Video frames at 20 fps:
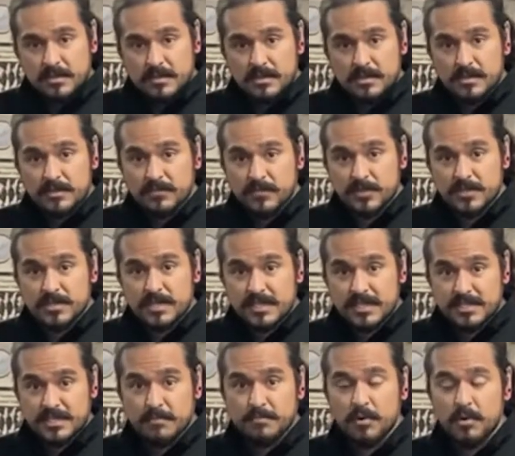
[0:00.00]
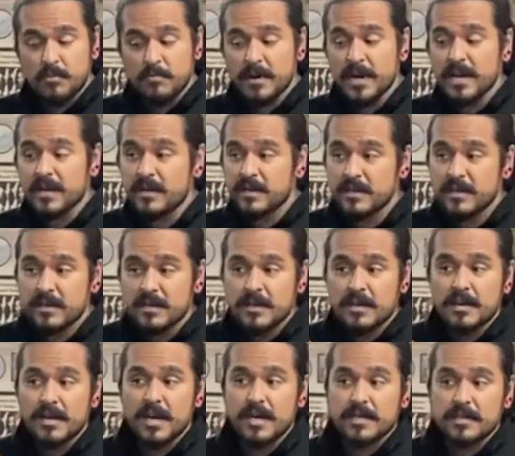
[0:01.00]
Conversely, as I pull back,
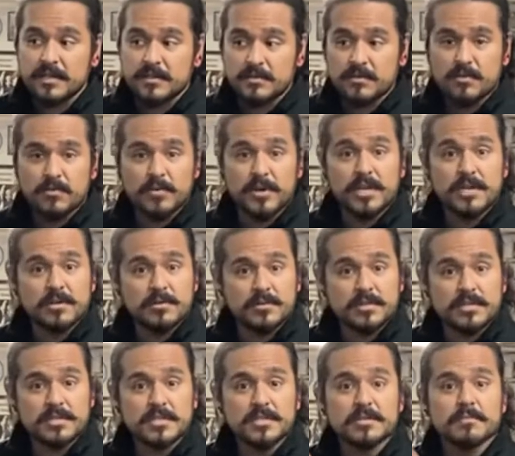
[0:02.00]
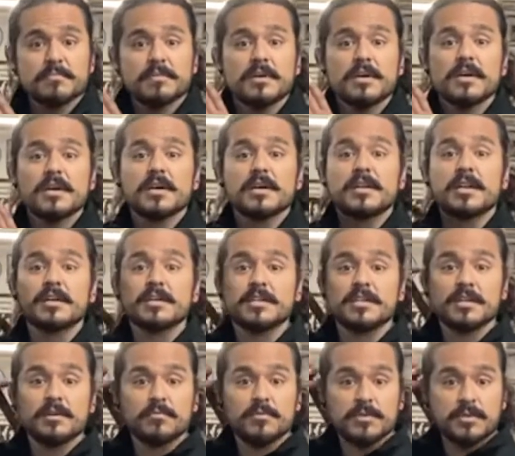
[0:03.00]
I can rake with the tip, and I can
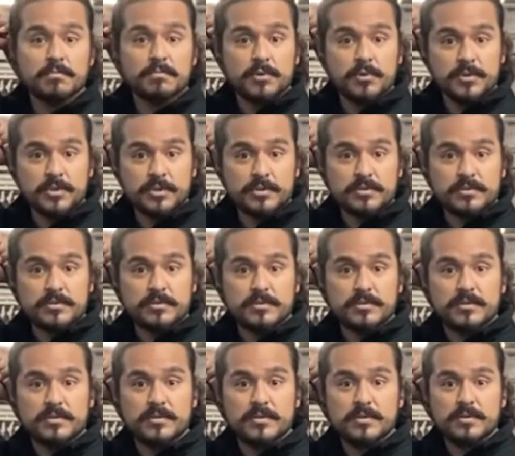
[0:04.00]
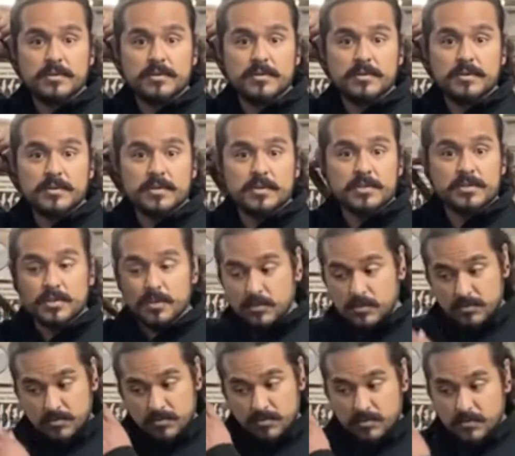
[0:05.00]
hit with the puño.
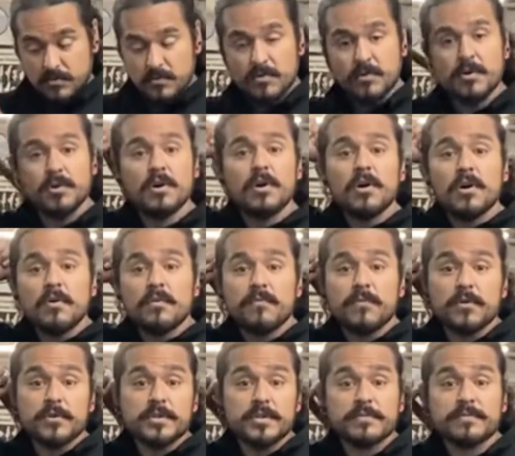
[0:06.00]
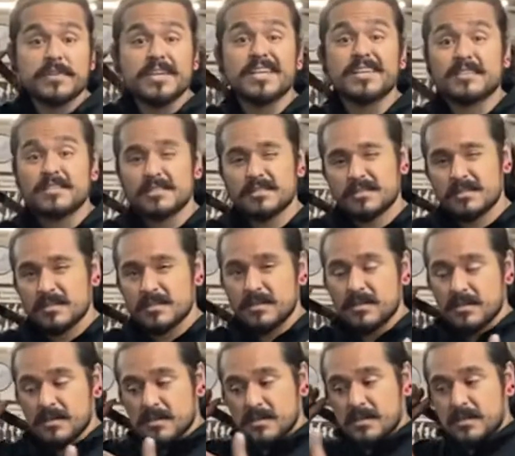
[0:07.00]
So, four different hits
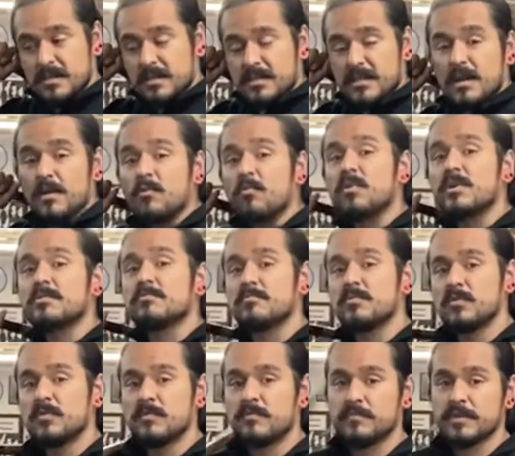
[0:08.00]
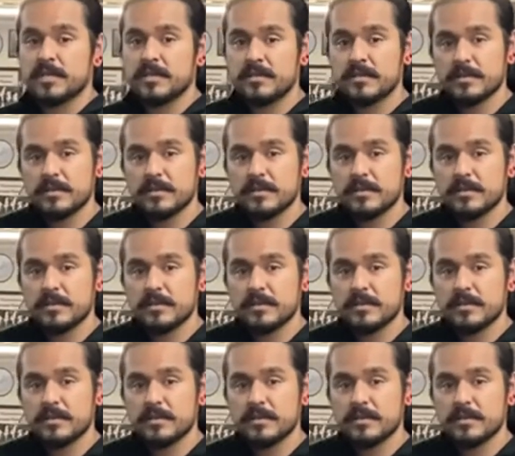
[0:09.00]
in that one movement.